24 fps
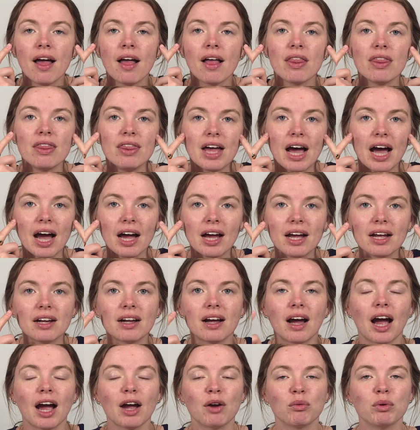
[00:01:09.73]
that
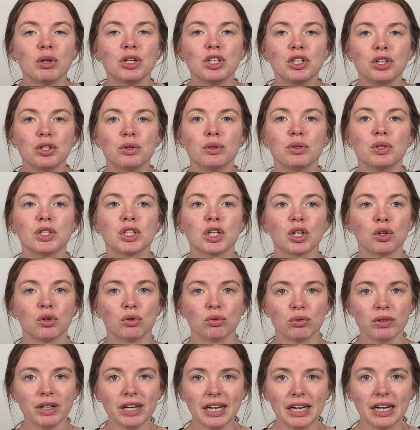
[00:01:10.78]
I would use
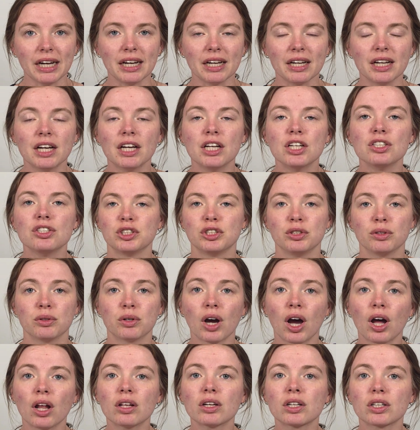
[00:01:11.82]
green to
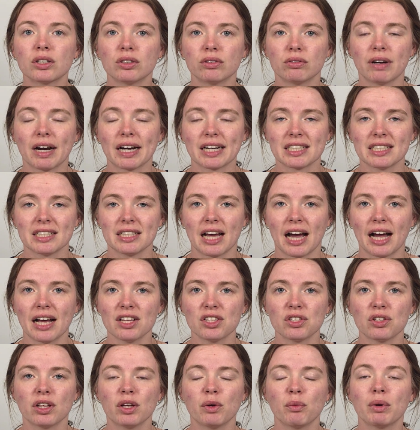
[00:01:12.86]
color correct that
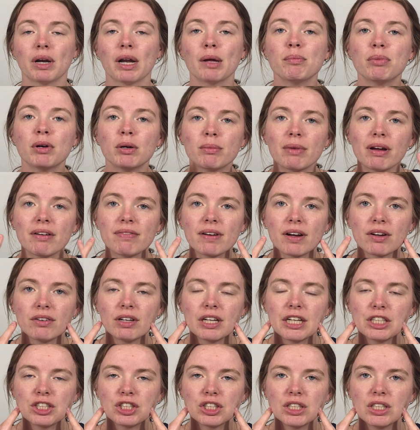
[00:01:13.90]
so that when I put my
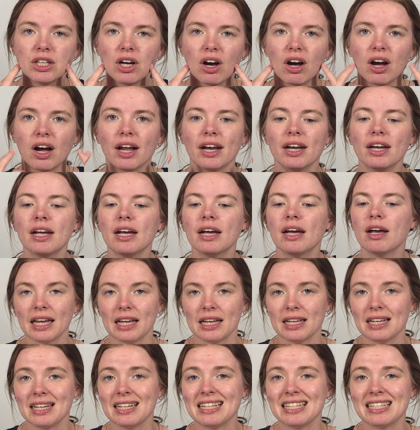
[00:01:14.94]
foundation on,
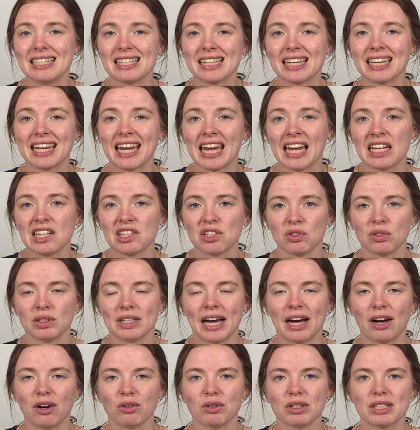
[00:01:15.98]
it is canceled
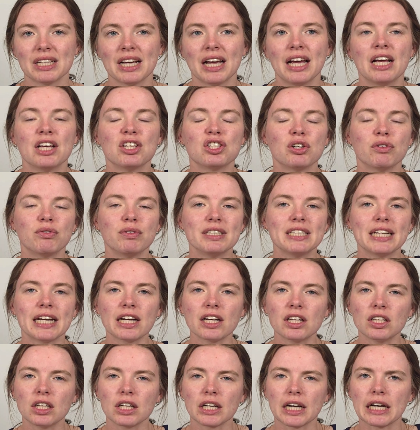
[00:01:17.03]
out. So if we take
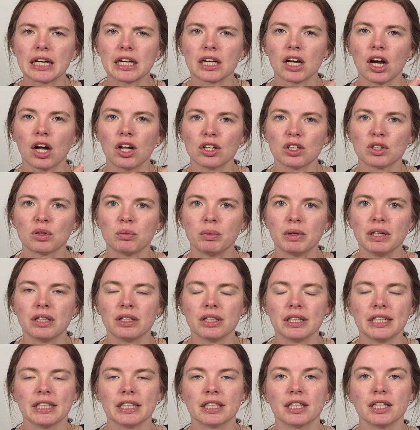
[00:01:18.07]
a look at a color wheel
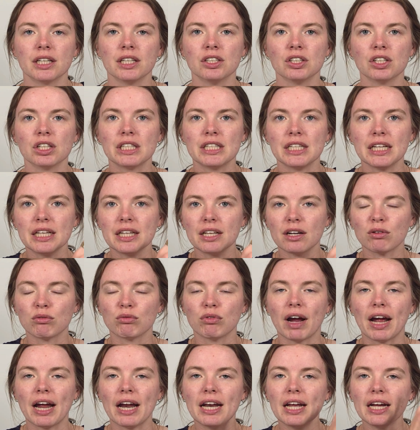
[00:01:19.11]
here, you'll see that
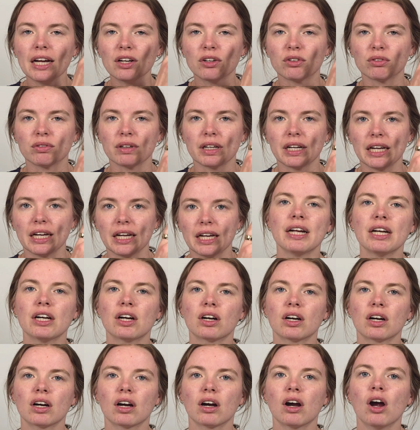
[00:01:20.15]
red and green
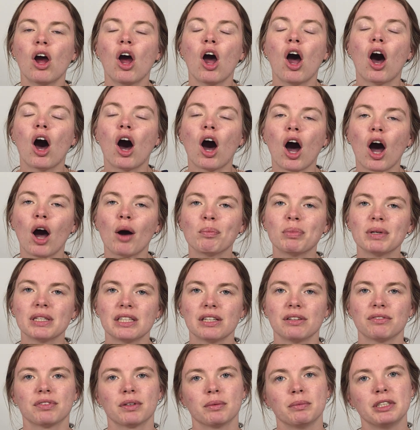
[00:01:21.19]
are
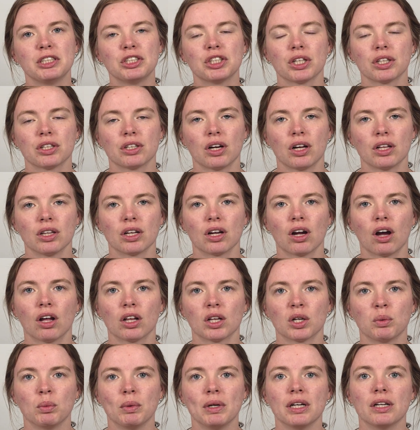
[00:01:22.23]
opposite from each other on the
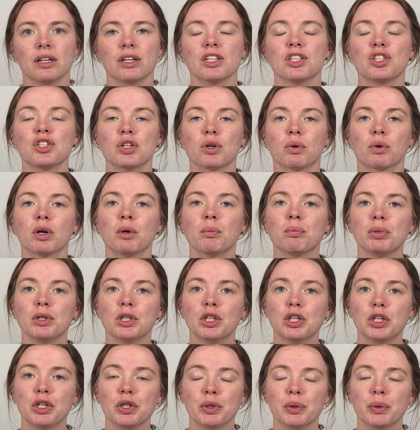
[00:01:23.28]
color wheel, and so are
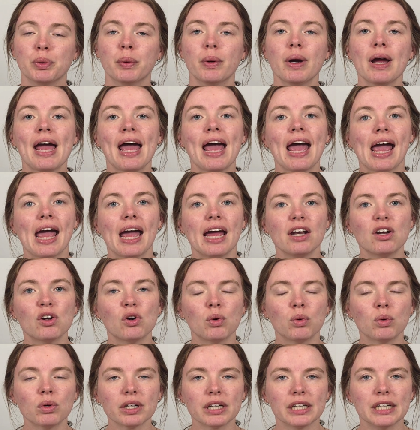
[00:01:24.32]
blue and
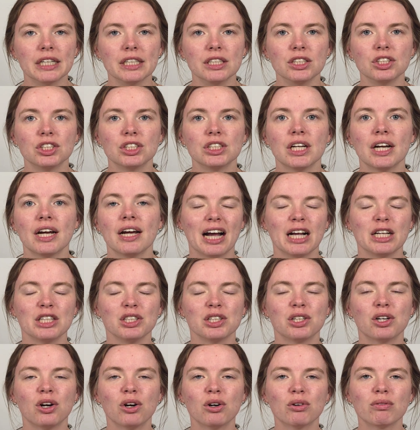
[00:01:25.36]
orange. As
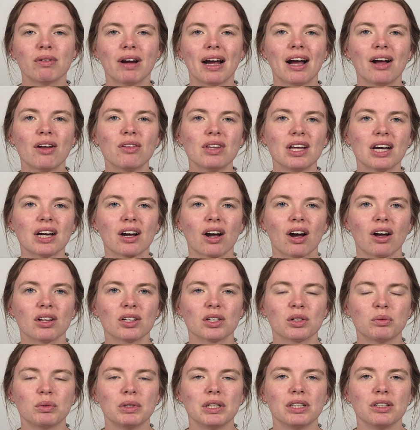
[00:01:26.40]
you go around that
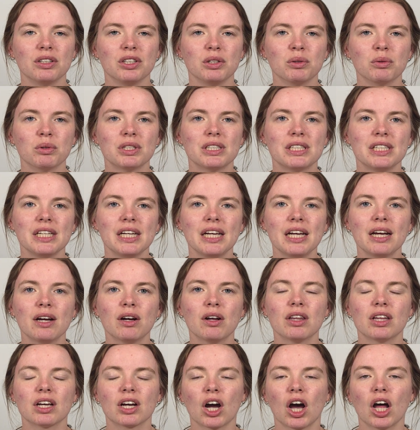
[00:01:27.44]
color wheel, you will see
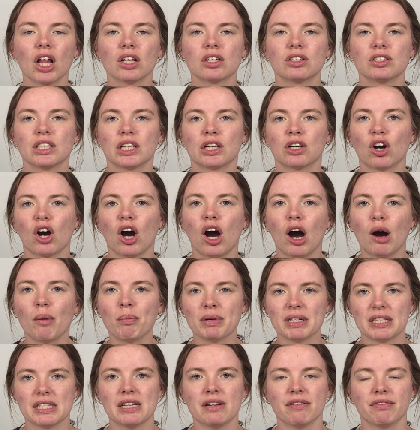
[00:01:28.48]
the colors that are
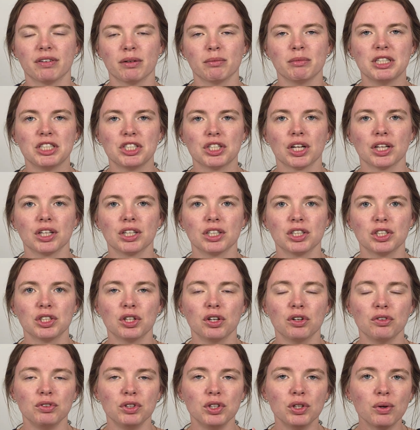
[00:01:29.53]
opposite from each other. So
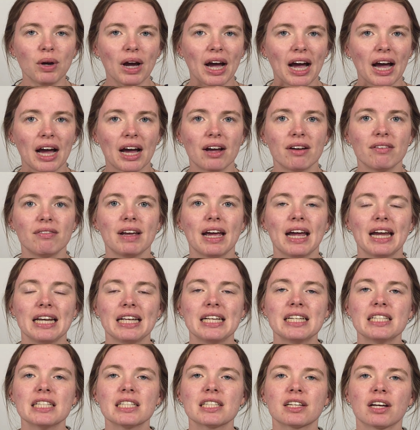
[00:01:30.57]
if you have
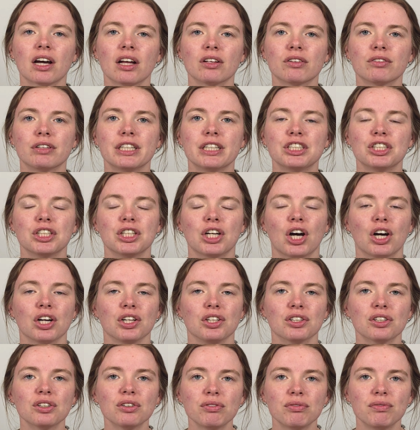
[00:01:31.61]
any discoloration on
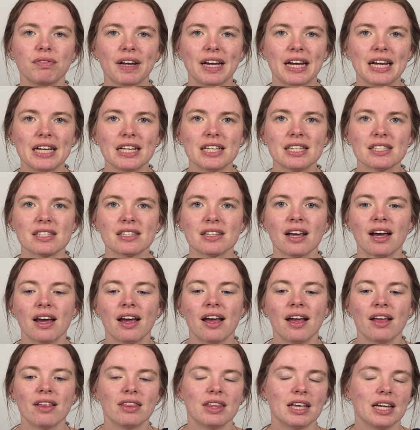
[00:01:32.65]
your face
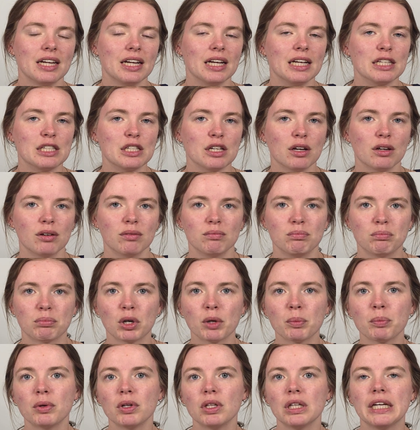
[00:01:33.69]
that is
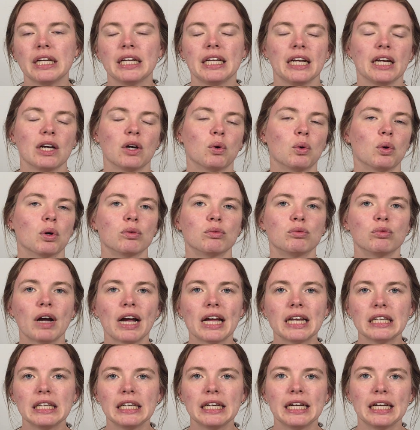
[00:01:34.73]
purple leaning or
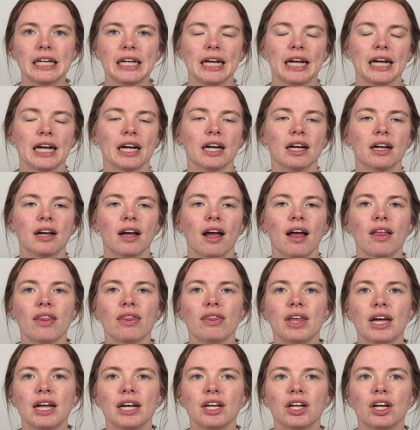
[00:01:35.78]
red leaning,
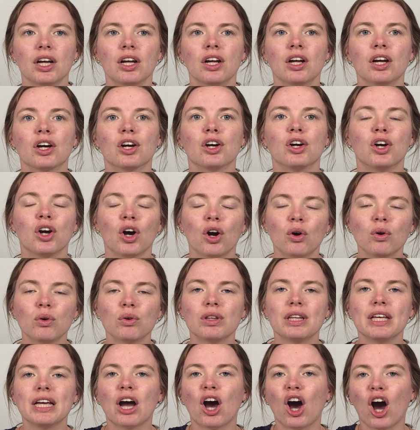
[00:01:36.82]
then
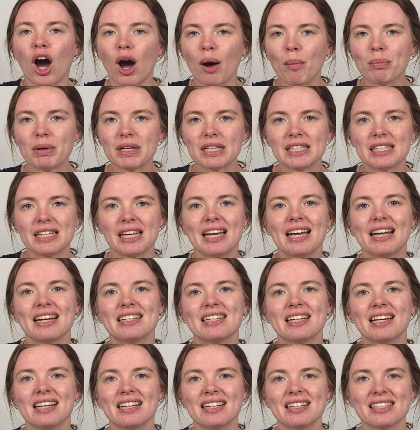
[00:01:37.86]
go the
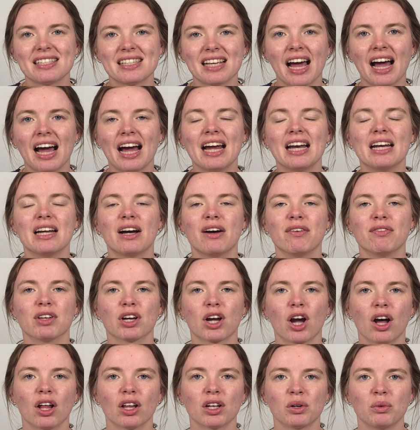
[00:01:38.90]
opposite side of the
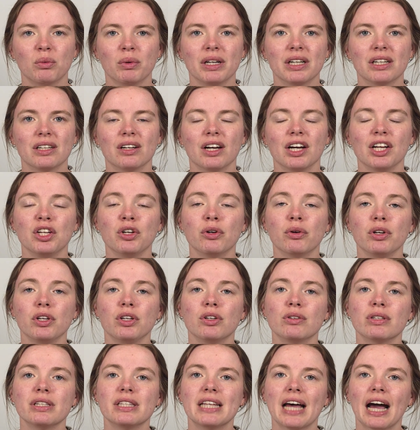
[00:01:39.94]
color wheel and you'll
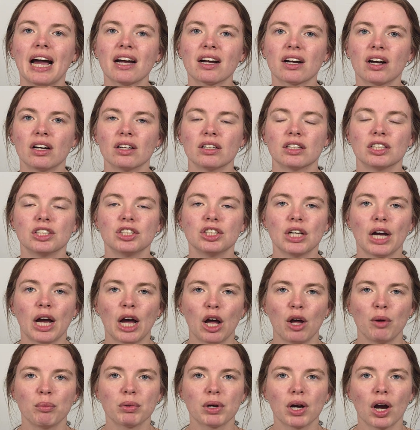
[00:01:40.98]
use that color to
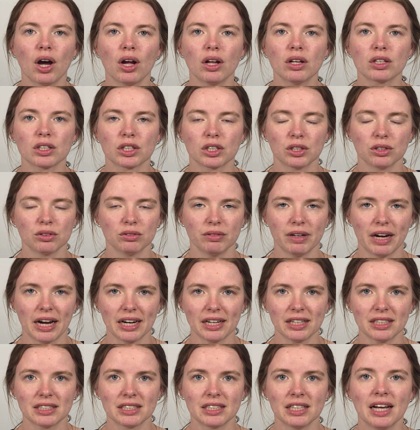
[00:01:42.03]
help color
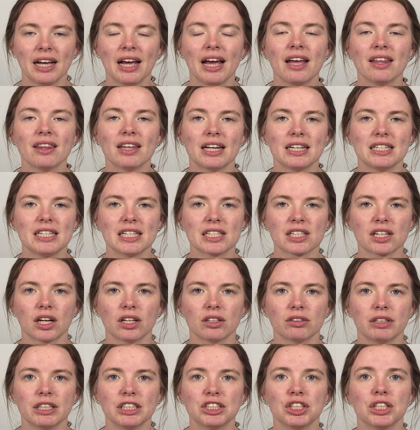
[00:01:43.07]
correct that
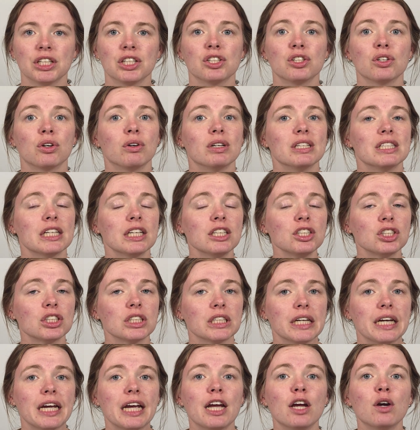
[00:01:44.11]
discoloration. So
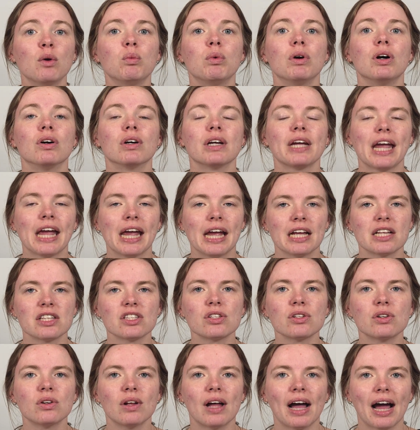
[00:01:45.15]
essentially it will
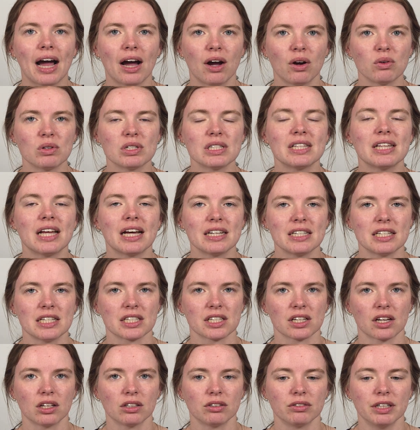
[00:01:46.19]
cancel out that
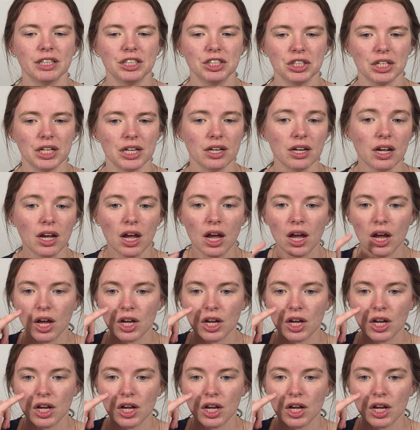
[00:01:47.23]
discoloration.